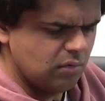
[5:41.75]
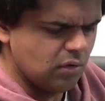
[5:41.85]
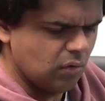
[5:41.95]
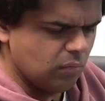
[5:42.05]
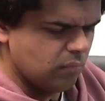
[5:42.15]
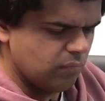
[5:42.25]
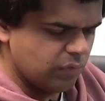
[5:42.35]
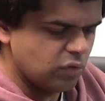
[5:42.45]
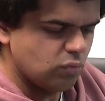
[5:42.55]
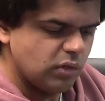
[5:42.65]
you know,
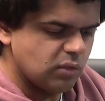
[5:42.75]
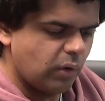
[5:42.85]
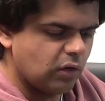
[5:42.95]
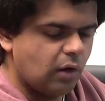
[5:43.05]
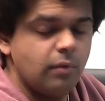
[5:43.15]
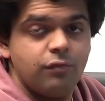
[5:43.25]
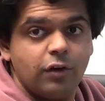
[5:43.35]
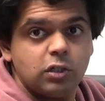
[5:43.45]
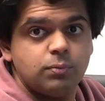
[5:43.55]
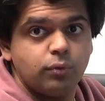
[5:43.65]
there's a reason why car
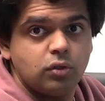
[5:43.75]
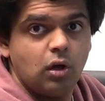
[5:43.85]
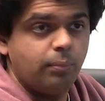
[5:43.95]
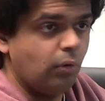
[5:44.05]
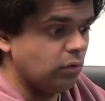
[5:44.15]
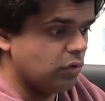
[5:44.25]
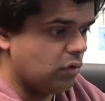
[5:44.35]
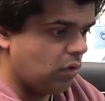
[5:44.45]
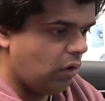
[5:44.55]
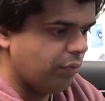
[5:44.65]
manufacturers put cup
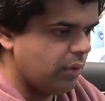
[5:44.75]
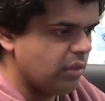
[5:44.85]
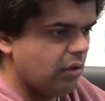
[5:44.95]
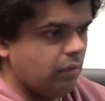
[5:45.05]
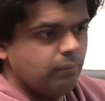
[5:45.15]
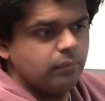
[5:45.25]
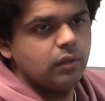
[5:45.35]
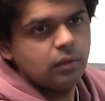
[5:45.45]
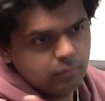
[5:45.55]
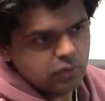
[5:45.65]
holder all the way there.
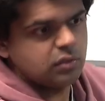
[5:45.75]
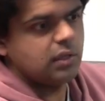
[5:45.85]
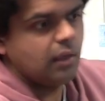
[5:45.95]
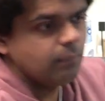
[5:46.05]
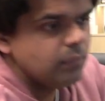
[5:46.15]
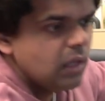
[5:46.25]
Just saying.